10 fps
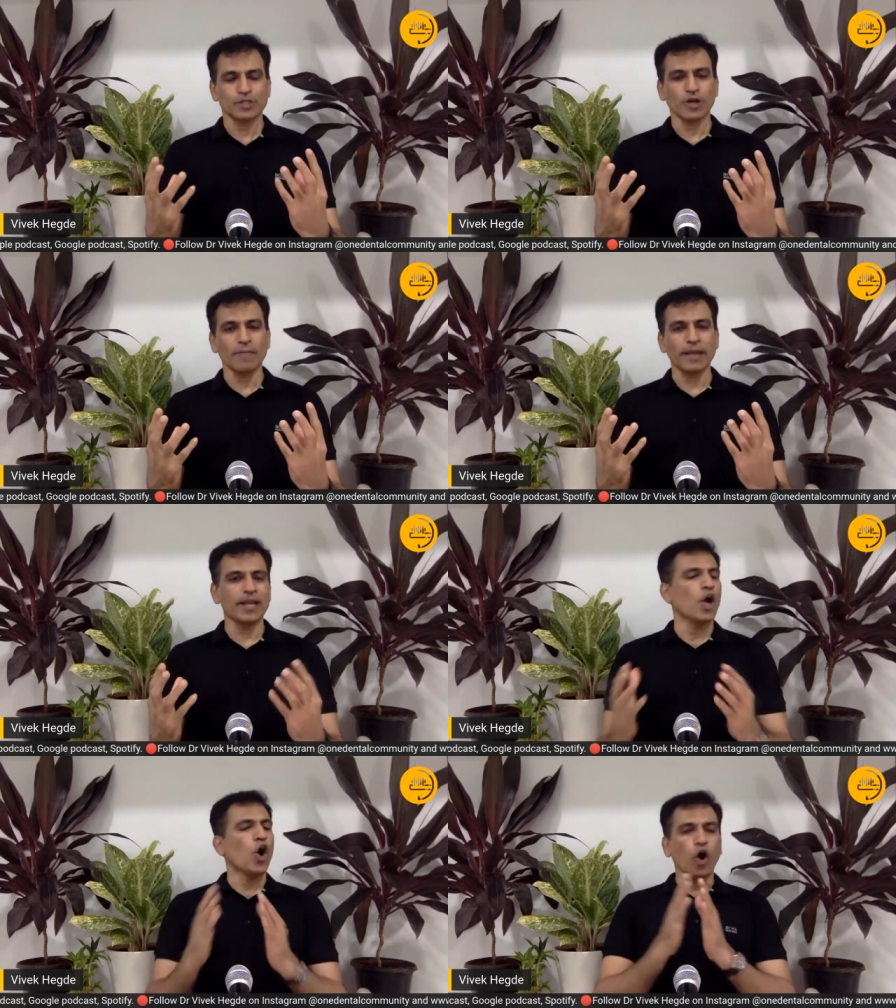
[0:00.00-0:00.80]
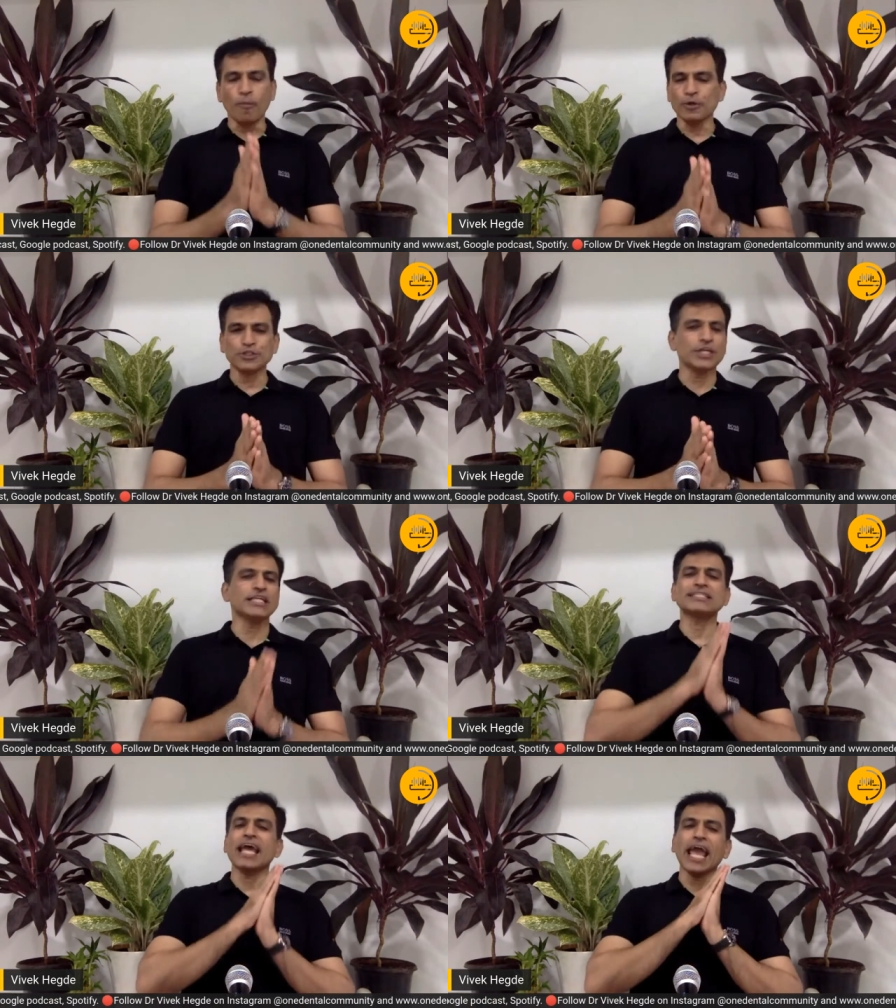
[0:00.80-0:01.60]
That's what I meant.
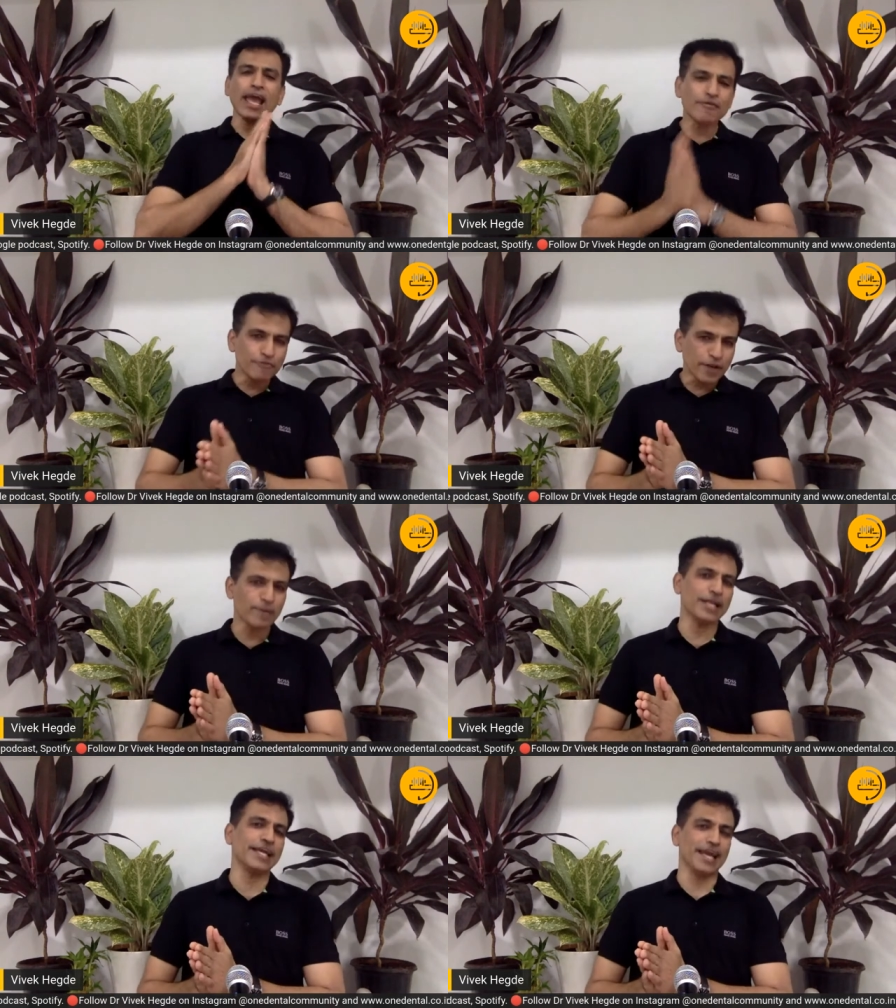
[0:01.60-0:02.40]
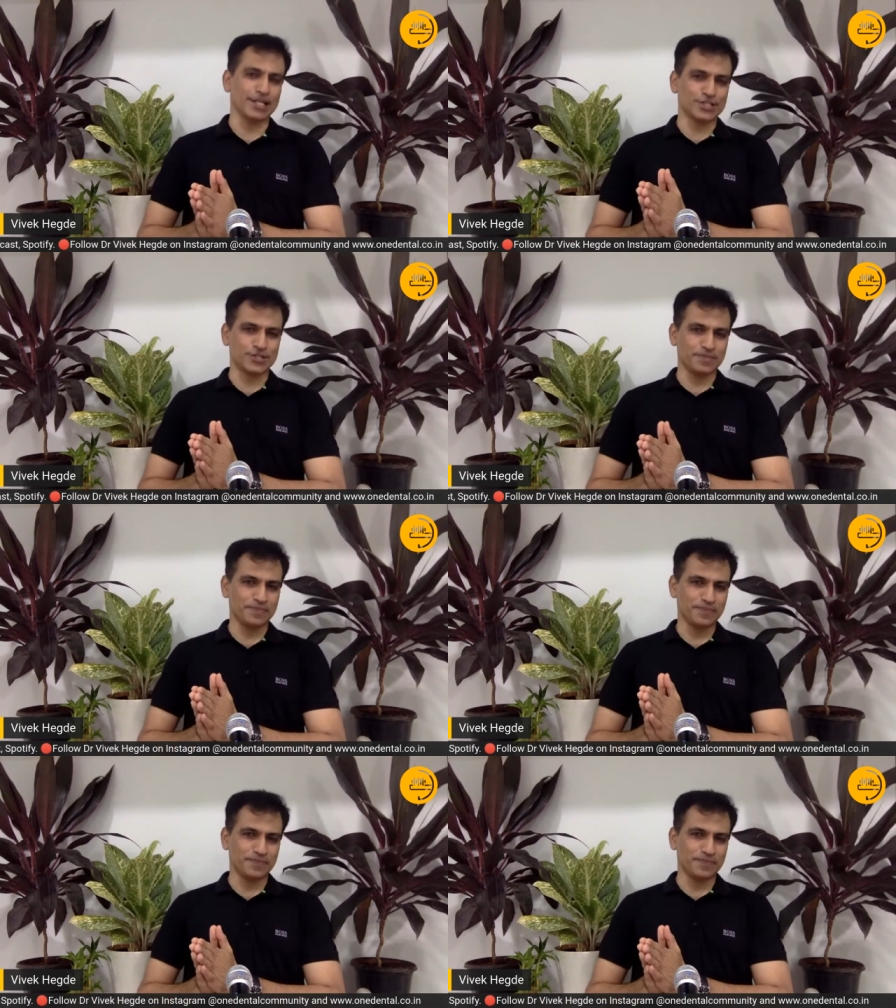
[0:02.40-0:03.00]
Opportunities everybody gets.